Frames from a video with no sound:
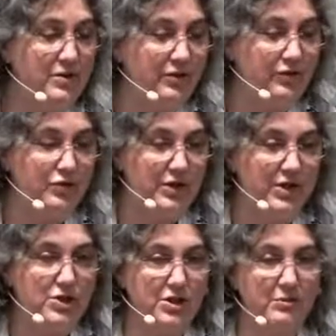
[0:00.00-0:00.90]
there's a
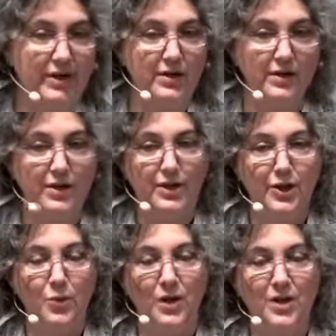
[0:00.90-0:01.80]
tradition about
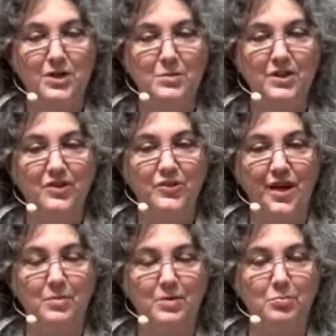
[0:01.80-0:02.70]
welcoming the
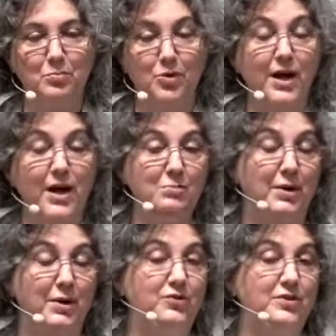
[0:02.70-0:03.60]
Sabbath bride
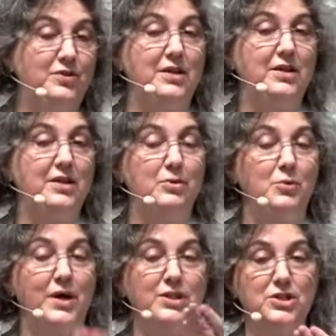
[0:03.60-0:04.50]
by standing up and
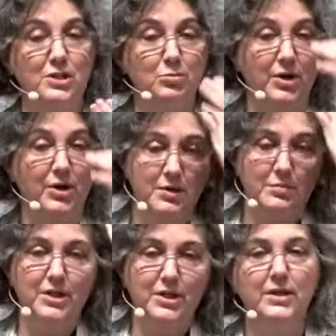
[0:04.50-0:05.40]
watching the bride come
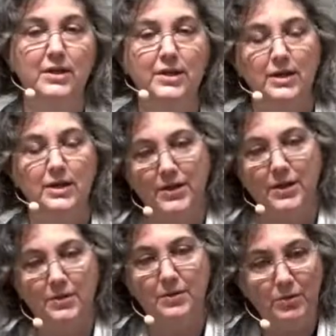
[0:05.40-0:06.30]
in. But
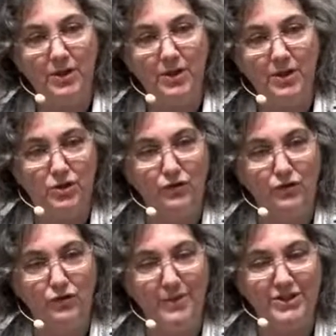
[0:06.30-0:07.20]
I'm going to let you use your
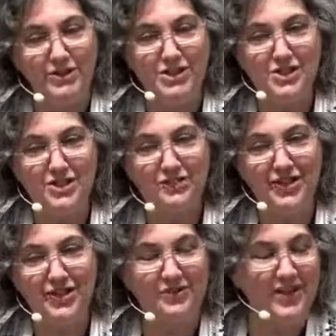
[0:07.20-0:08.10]
imagination instead
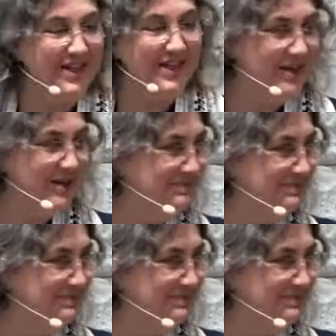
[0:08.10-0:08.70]
of standing up.